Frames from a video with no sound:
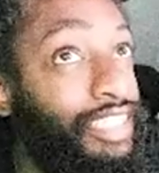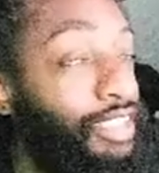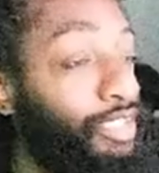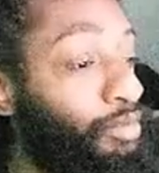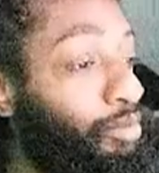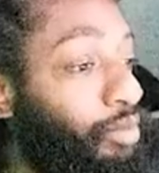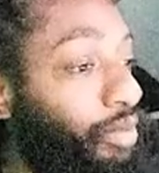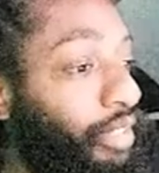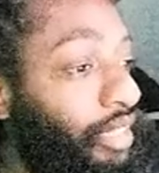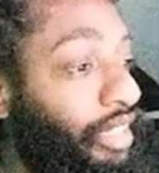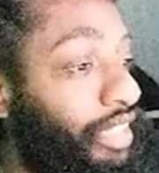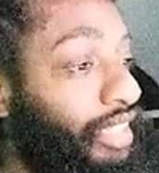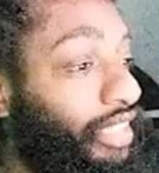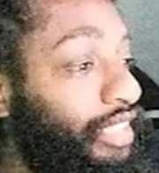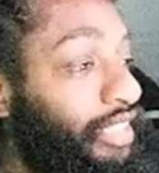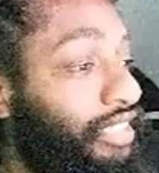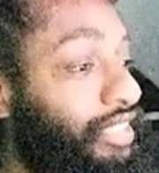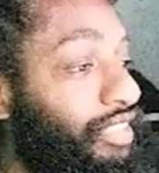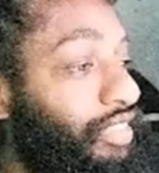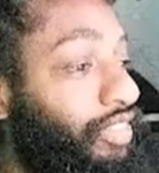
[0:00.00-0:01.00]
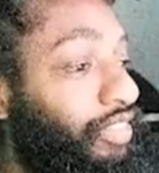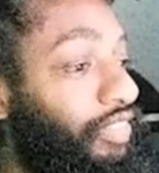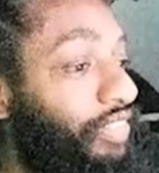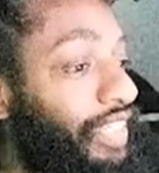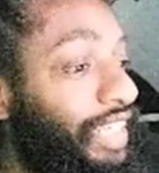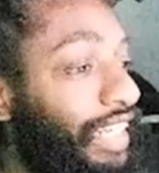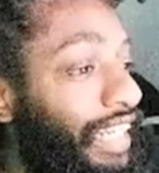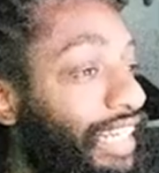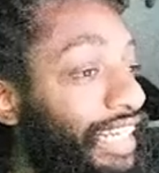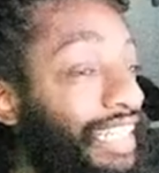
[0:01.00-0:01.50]
See, brain is over
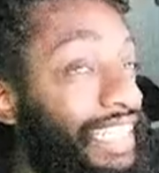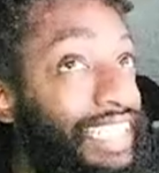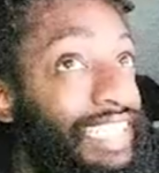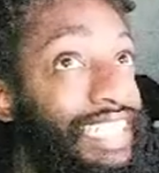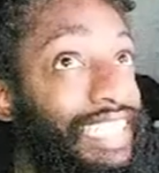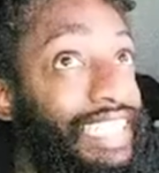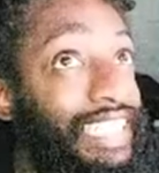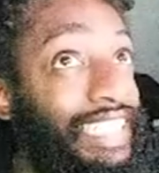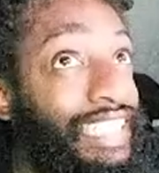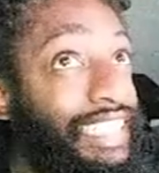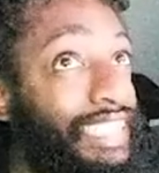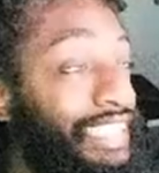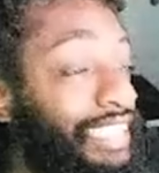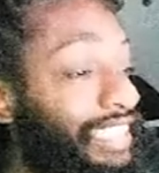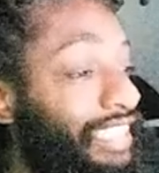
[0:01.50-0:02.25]
like this.